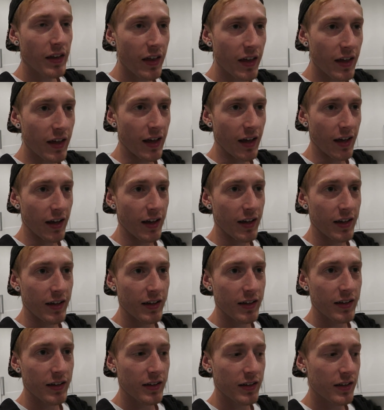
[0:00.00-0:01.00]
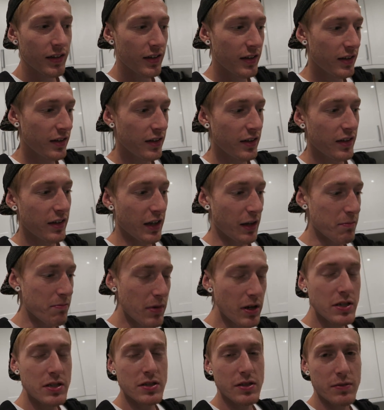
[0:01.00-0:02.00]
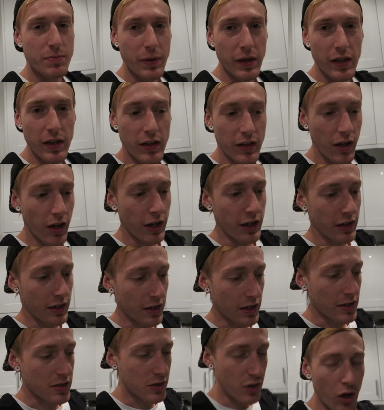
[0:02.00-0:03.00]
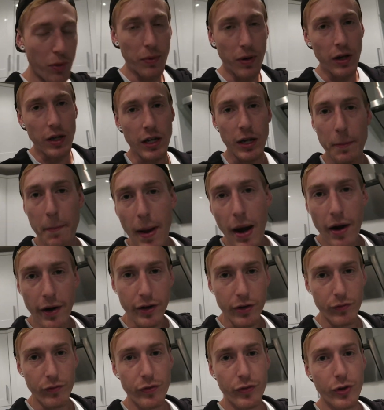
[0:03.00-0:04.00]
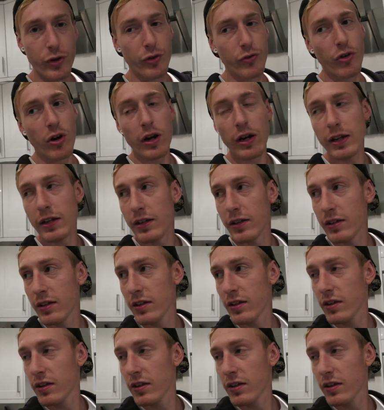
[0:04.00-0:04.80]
Yeah. It must be like, it's got to be like an American food, right?